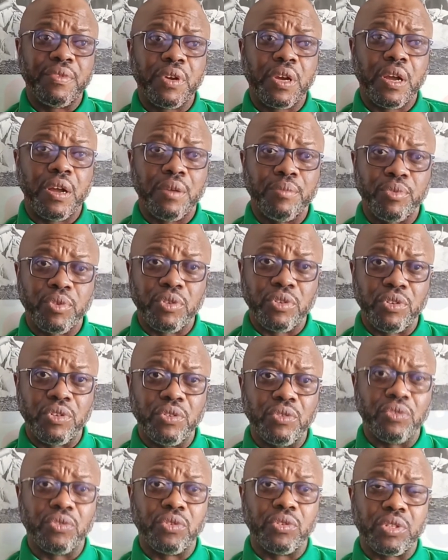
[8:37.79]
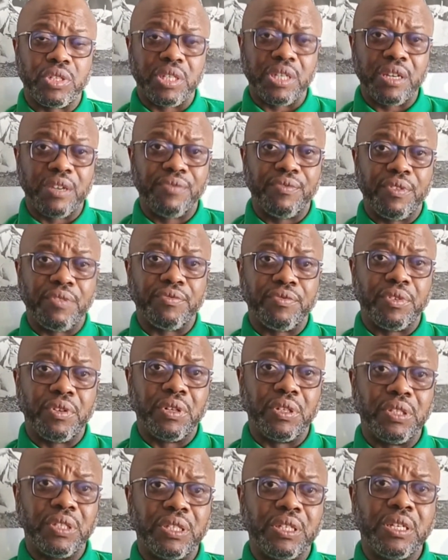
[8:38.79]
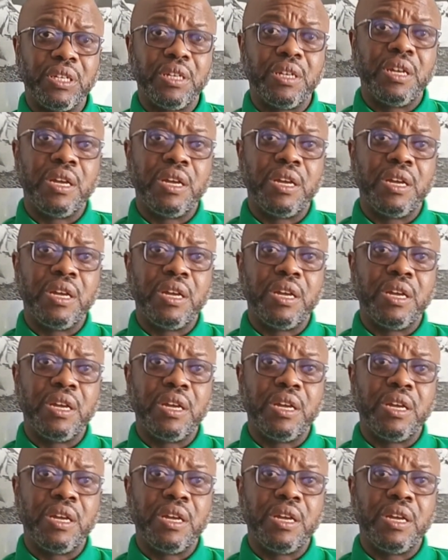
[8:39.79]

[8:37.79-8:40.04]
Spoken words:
come to you to seek for funds